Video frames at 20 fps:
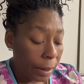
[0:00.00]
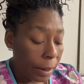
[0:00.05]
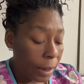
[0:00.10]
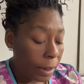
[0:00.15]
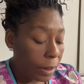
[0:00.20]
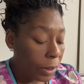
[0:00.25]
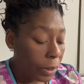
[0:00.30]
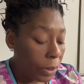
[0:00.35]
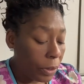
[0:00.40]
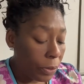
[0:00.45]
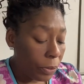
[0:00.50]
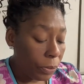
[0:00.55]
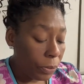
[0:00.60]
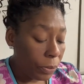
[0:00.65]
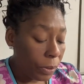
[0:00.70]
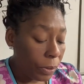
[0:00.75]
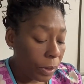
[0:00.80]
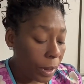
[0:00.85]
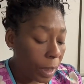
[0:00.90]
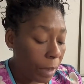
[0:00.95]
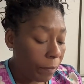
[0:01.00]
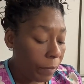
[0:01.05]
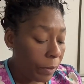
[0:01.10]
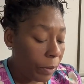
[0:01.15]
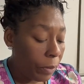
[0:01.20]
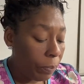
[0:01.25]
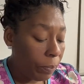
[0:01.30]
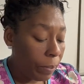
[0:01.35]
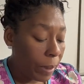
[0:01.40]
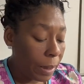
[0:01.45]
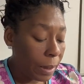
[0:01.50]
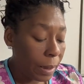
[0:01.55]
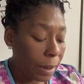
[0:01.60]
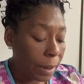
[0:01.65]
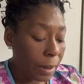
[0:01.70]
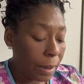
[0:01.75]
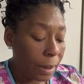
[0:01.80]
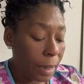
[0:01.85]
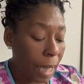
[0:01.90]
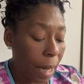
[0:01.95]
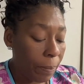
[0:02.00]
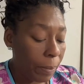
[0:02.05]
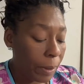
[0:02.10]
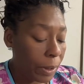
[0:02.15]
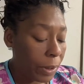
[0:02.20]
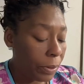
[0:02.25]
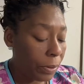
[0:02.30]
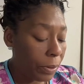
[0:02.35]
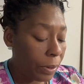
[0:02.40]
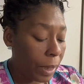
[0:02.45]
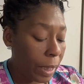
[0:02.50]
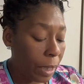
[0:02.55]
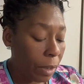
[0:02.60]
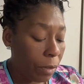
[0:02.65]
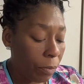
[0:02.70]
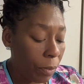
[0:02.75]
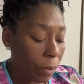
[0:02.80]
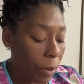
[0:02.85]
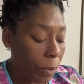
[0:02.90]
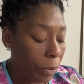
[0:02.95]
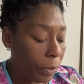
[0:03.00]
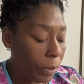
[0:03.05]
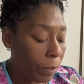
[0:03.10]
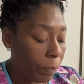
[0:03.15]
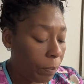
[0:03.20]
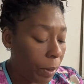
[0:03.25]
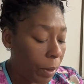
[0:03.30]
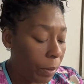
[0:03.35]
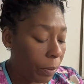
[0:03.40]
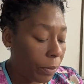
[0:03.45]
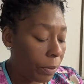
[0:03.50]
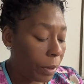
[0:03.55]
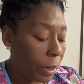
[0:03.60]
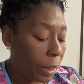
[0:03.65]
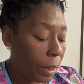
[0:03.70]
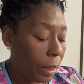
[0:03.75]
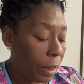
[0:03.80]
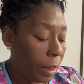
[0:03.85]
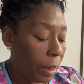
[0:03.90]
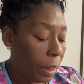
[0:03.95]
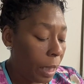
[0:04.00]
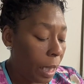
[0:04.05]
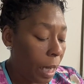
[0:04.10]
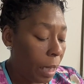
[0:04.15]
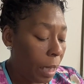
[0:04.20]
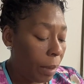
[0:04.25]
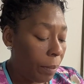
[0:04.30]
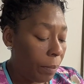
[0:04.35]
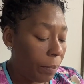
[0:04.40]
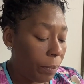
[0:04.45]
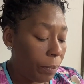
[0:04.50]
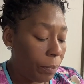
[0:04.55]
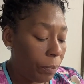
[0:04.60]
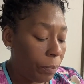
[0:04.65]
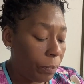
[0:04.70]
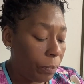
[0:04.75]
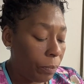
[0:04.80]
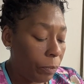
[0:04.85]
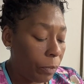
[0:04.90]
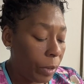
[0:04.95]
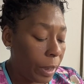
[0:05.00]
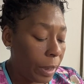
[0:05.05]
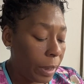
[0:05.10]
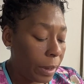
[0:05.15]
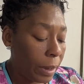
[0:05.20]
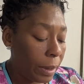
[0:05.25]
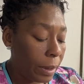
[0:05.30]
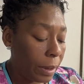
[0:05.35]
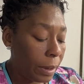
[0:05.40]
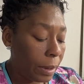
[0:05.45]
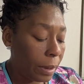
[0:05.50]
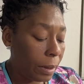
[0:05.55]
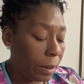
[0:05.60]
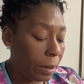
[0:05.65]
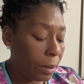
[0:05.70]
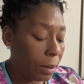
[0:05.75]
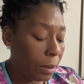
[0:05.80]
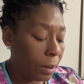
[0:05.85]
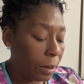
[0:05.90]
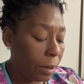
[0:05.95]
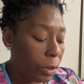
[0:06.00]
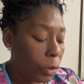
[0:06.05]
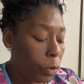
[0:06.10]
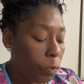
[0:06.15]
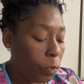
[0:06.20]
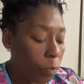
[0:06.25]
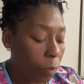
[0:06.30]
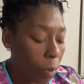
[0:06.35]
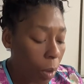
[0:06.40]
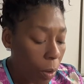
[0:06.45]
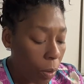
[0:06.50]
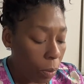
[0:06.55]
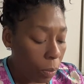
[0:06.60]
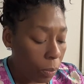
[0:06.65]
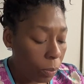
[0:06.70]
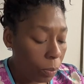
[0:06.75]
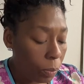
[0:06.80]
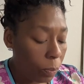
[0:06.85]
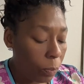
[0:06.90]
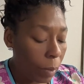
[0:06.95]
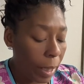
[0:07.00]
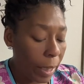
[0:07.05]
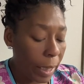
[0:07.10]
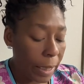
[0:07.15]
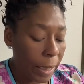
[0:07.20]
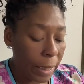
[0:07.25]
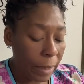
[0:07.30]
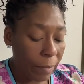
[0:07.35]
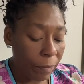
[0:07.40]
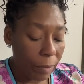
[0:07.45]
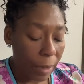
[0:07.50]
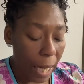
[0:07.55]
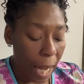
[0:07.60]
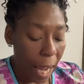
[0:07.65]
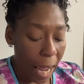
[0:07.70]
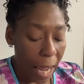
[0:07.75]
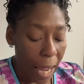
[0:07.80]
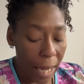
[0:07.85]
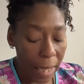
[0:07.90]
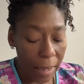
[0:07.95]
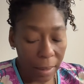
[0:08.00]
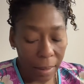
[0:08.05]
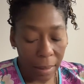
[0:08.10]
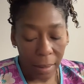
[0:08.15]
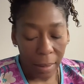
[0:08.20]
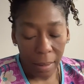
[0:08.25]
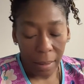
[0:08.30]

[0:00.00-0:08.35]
this news of a new business opportunity, growth, a birth, with this new role, wearing a different hat,